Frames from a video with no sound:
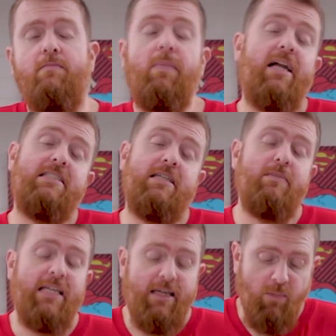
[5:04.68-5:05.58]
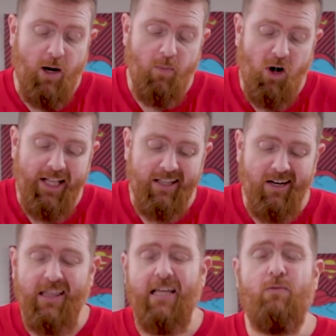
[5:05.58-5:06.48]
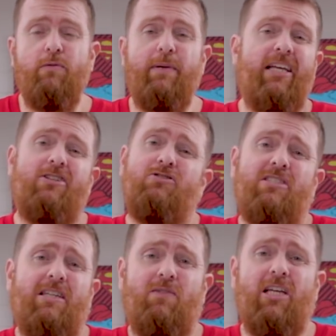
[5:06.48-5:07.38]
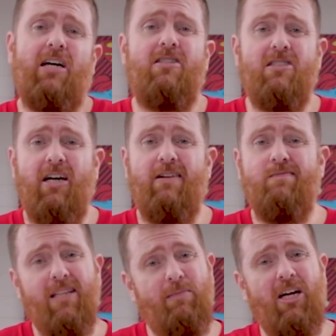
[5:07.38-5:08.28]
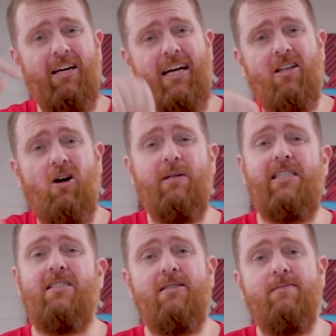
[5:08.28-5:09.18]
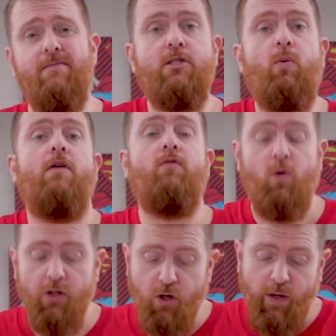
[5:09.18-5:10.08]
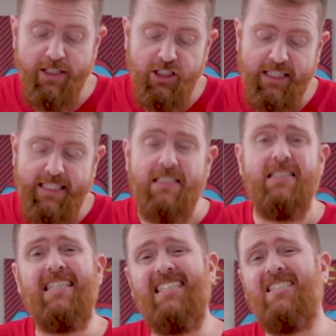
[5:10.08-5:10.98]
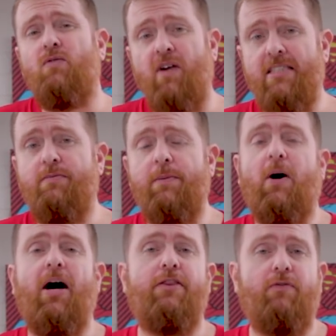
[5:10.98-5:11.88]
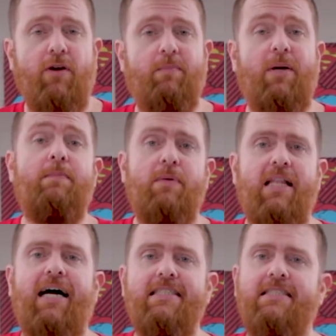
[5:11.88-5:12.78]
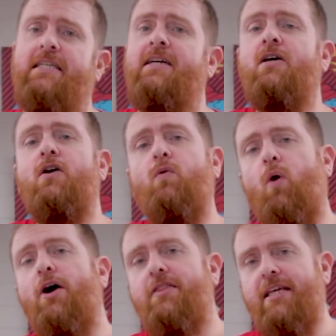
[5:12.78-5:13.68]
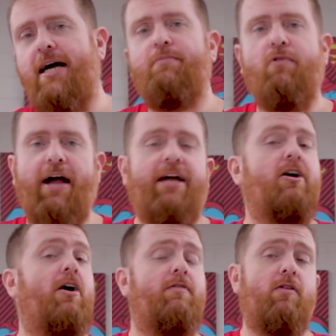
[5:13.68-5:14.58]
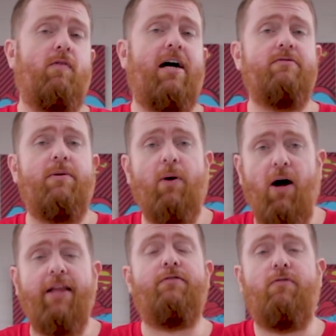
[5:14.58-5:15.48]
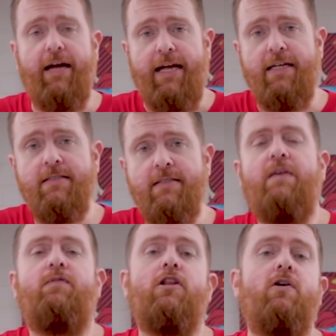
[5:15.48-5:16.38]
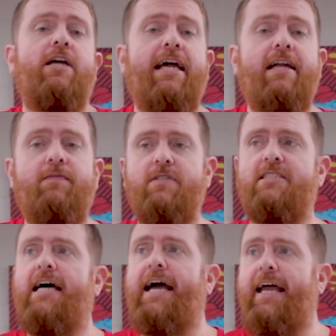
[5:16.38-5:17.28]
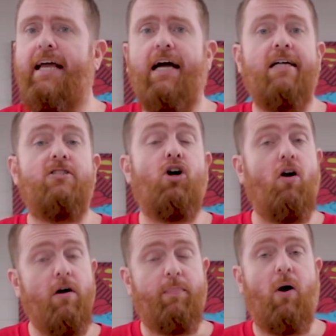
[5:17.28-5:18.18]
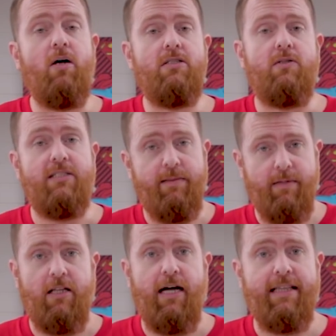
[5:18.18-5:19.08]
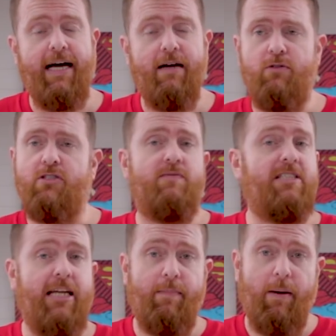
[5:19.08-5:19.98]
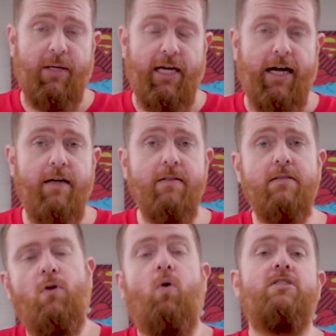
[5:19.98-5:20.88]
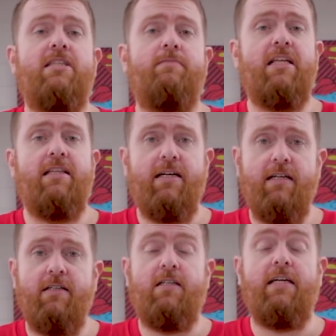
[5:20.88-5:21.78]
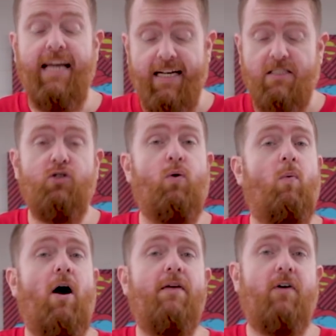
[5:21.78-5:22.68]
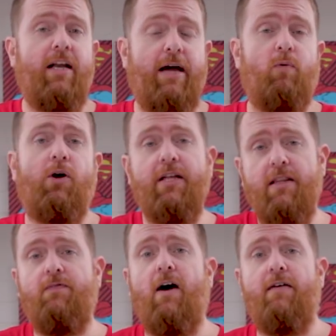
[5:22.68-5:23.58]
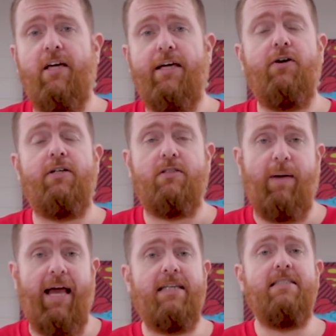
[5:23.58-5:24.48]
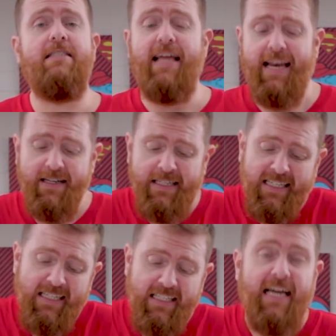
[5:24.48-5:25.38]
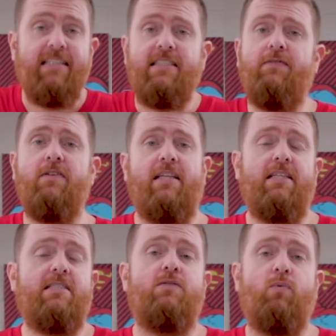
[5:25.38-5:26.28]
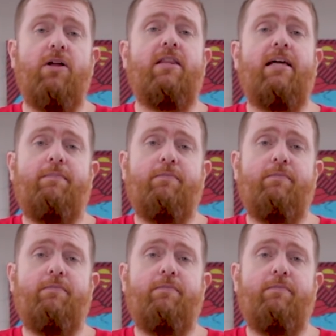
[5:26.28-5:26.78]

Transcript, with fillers: but it's something in my mind that I think would be an interesting video. So let me know down in the comments. So overall, the question is the Raspberry Pi 3B Plus worth the upgrade over the Raspberry Pi 3? If you're looking at it for, say, a torrent box or something like that, which I've set up here, or something that can connect to a Wi-Fi network at the 5 GHz band, then yeah, definitely this is worth the